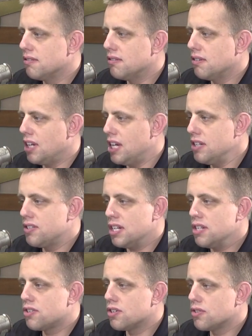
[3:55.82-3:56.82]
He
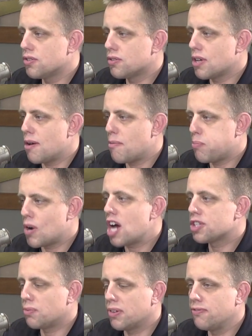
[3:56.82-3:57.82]
teaches approximately